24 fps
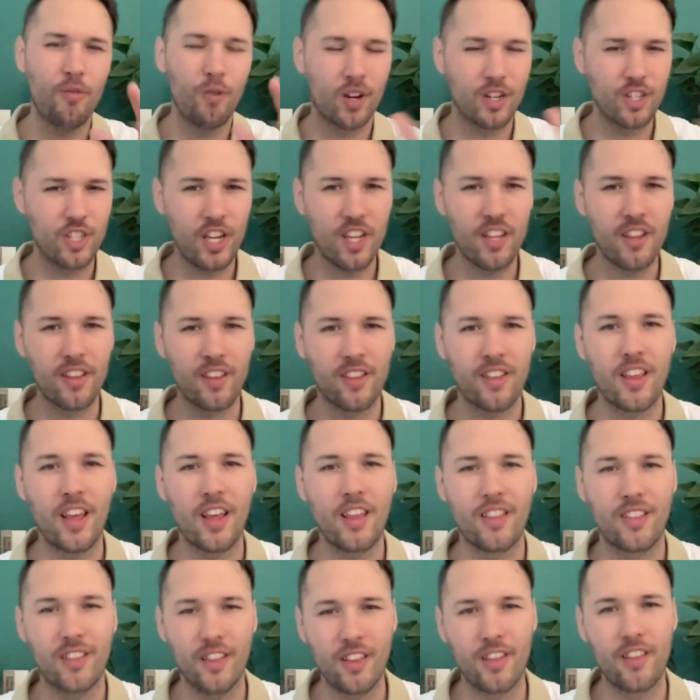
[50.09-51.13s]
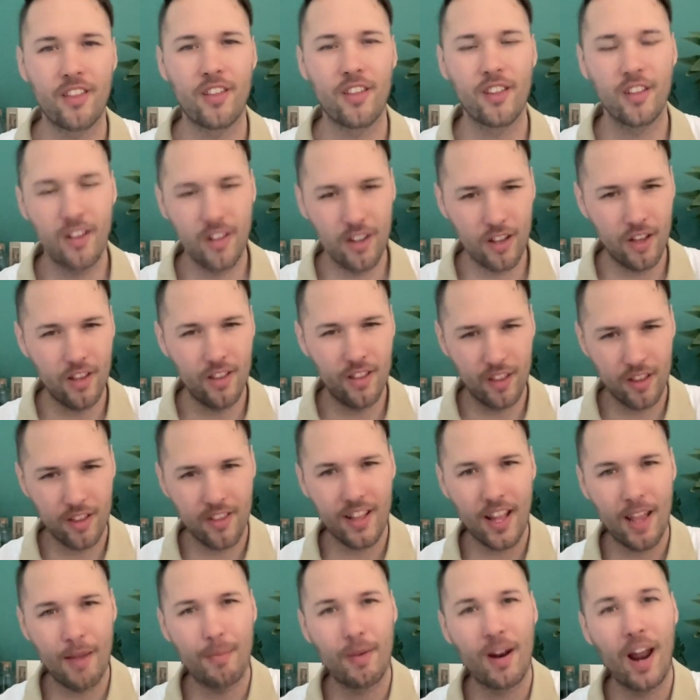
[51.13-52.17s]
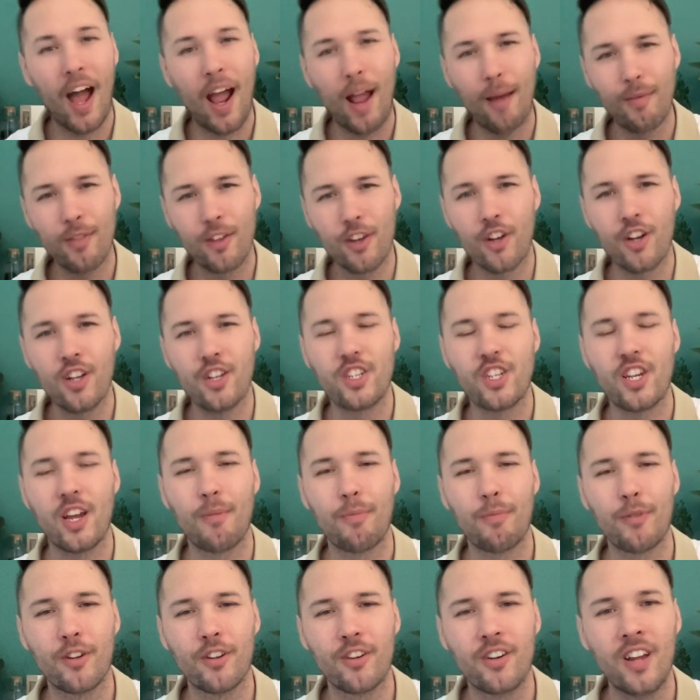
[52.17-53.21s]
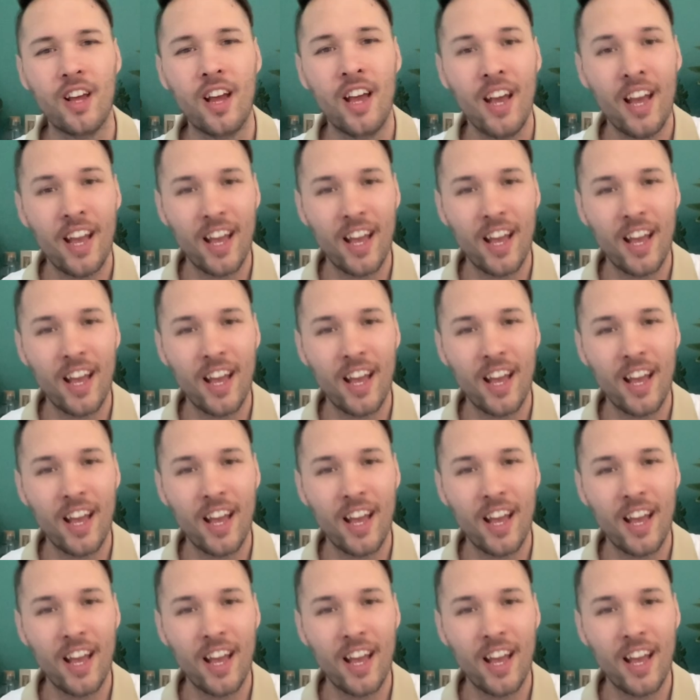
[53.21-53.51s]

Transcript: where Jesus says the statement, I am the good shepherd,